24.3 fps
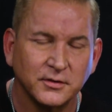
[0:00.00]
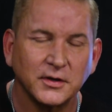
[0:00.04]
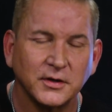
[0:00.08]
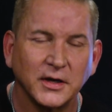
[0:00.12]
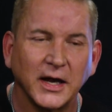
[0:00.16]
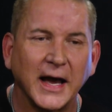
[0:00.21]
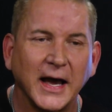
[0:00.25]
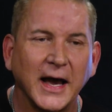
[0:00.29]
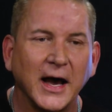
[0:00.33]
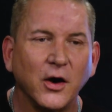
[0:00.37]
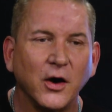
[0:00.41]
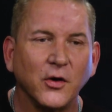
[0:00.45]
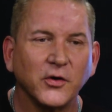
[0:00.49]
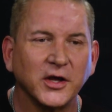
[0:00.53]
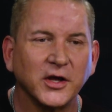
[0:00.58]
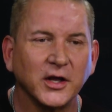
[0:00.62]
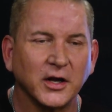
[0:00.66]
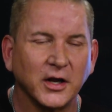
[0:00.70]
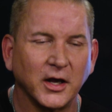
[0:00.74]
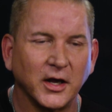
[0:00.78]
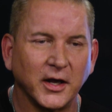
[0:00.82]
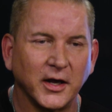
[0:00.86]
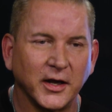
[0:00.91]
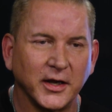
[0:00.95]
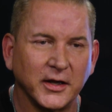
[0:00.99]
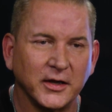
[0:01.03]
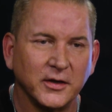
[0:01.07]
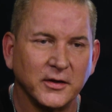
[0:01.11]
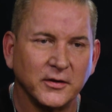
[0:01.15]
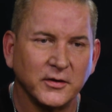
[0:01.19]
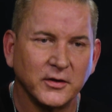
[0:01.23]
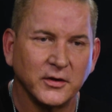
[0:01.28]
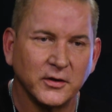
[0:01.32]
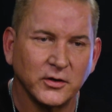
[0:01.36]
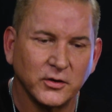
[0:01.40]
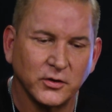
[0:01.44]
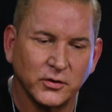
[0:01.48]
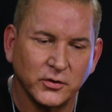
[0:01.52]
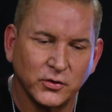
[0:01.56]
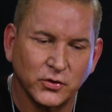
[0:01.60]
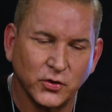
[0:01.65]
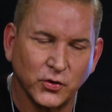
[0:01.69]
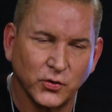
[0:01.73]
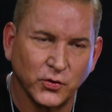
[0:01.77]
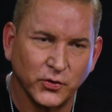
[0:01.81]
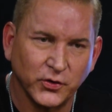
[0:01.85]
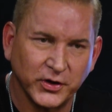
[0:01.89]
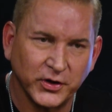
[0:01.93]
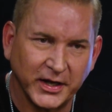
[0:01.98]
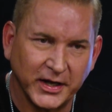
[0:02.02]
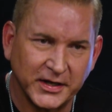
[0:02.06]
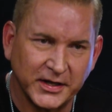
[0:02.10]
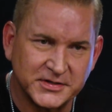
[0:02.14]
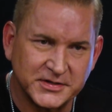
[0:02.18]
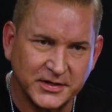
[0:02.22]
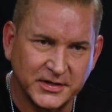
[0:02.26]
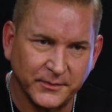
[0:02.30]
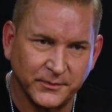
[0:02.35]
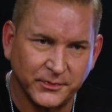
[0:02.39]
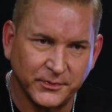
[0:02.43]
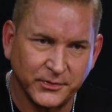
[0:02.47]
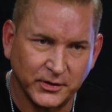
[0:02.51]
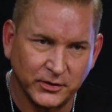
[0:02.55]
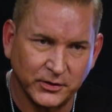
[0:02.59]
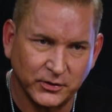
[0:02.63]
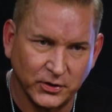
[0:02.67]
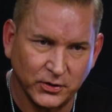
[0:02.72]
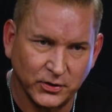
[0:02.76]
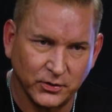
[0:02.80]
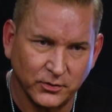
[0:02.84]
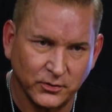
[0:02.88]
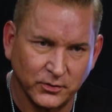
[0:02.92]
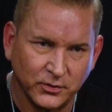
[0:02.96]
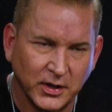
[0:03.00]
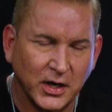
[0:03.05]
How can I create something new?